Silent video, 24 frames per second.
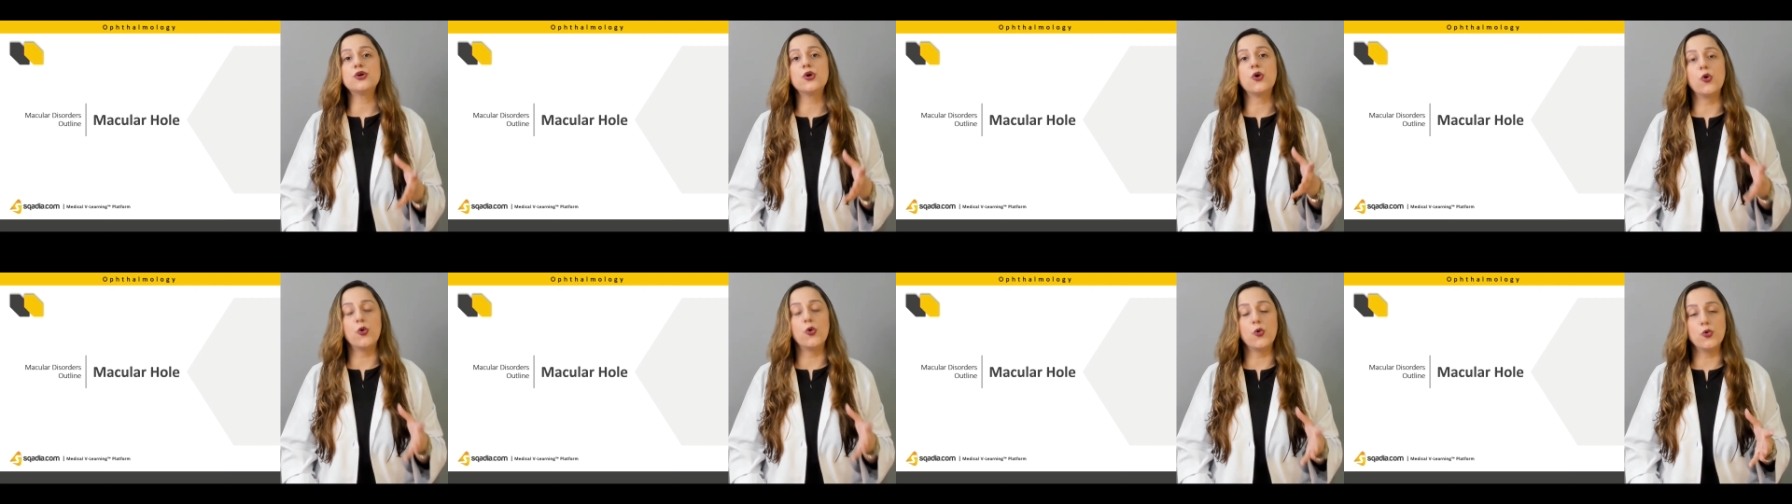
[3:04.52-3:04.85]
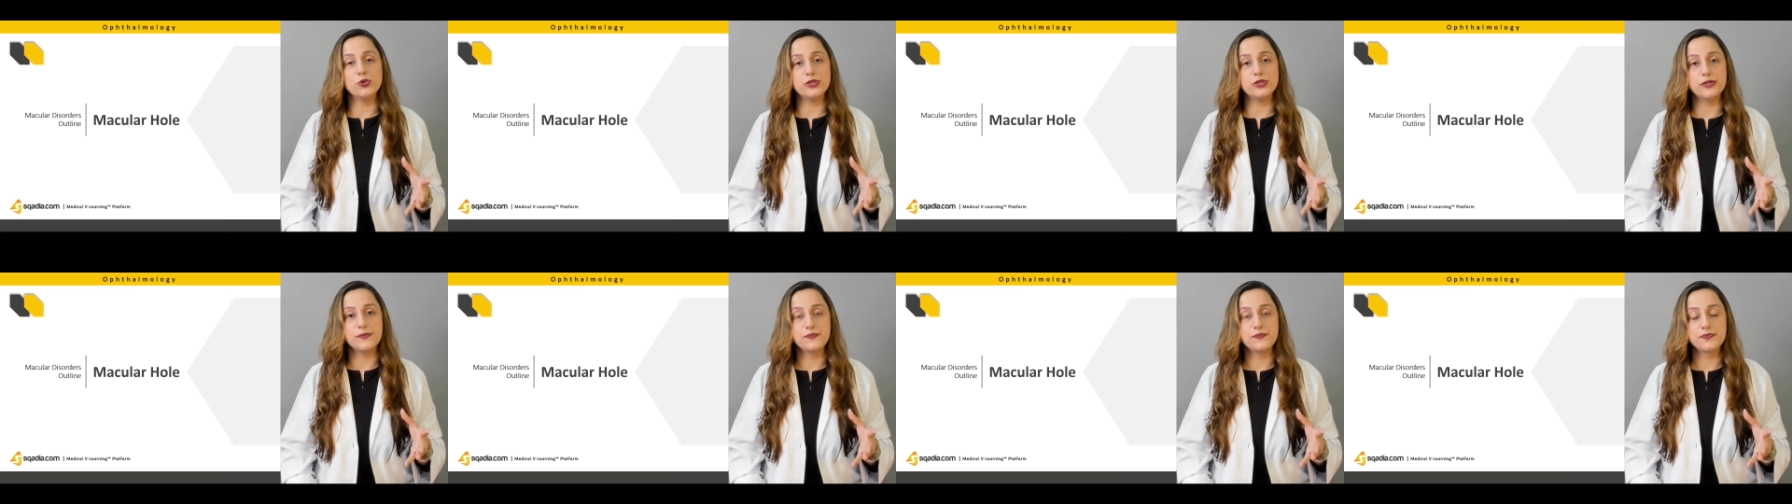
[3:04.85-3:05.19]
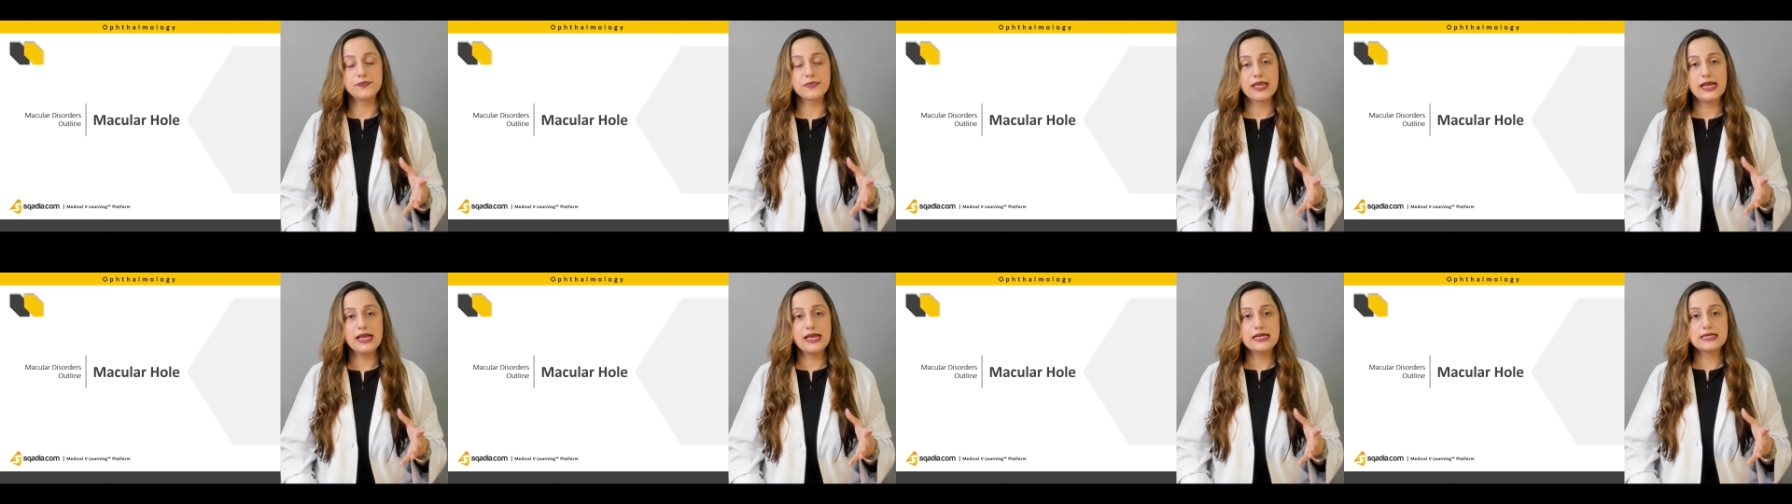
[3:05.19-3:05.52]
hole.
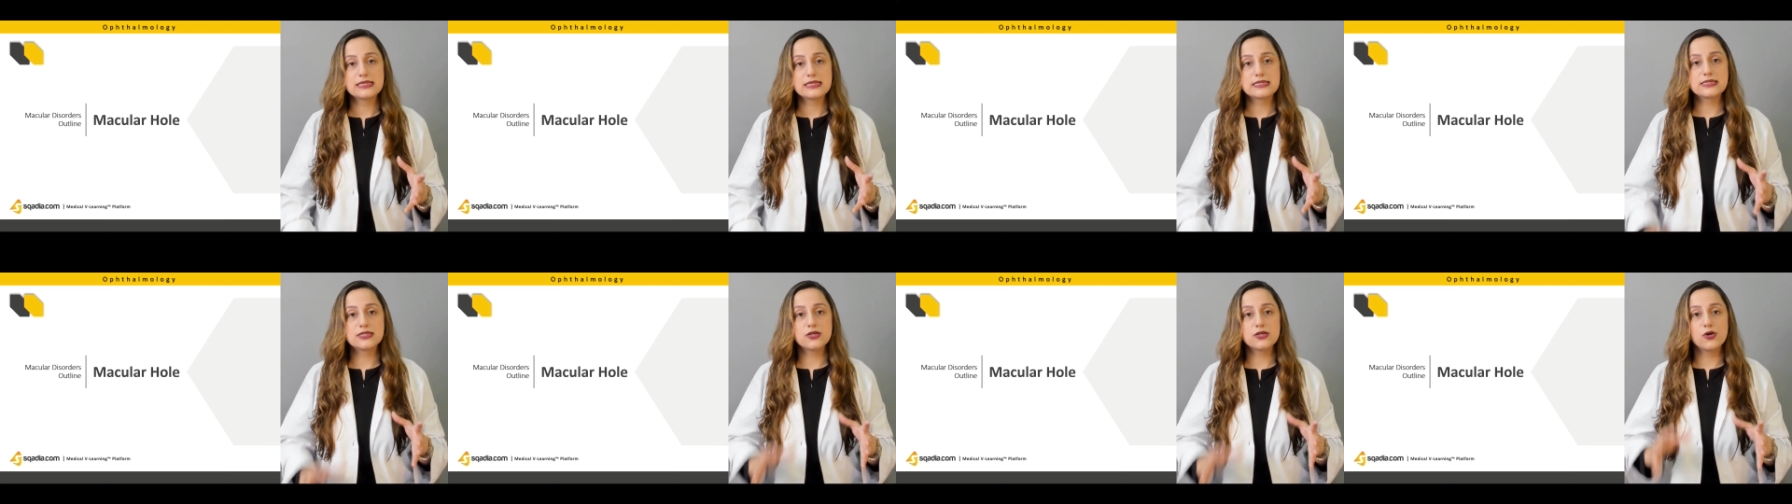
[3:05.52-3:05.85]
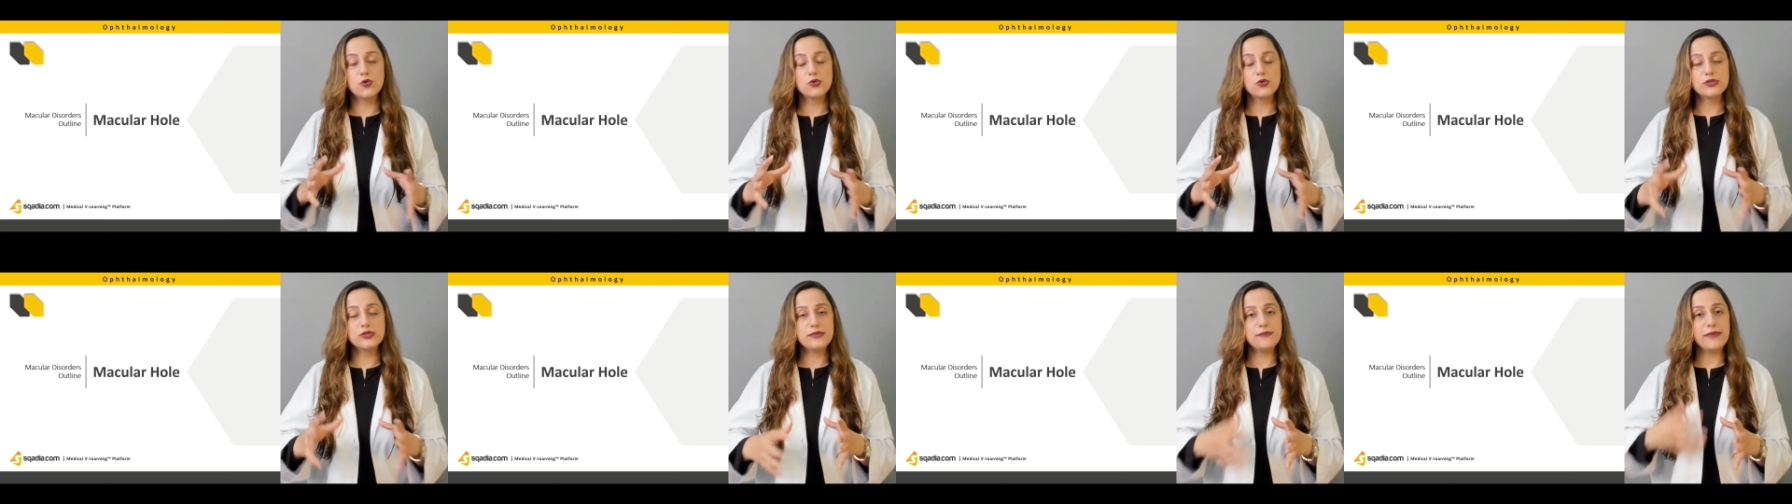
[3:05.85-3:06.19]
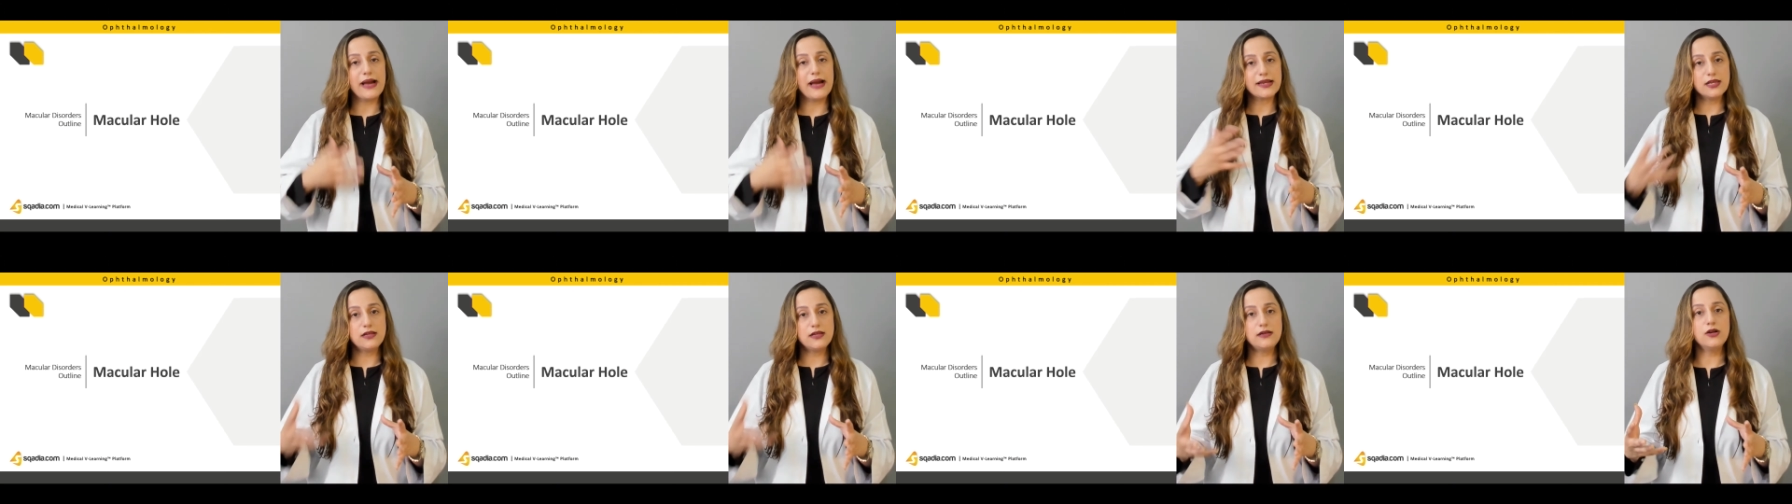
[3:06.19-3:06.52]
So the
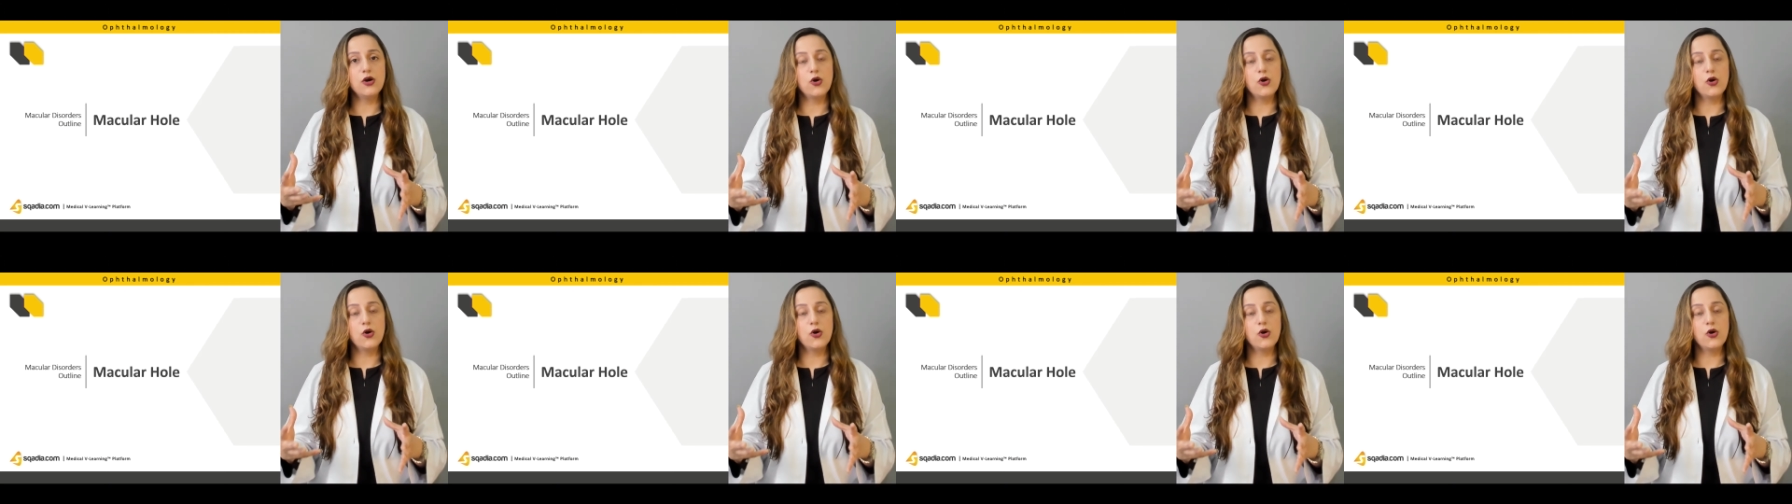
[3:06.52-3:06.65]
macular